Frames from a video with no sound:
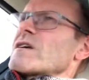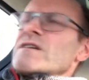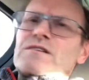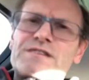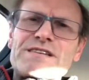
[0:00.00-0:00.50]

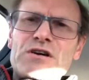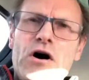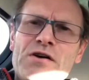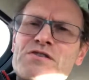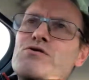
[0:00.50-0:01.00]
this
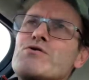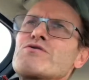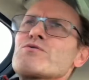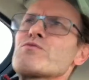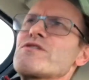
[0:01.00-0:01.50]

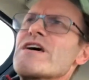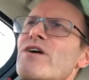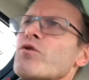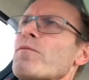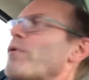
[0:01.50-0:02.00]
unusual
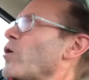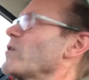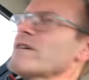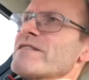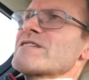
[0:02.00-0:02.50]
yellow ball
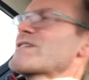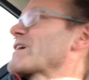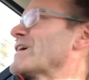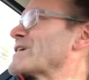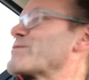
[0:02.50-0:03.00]
in the sky,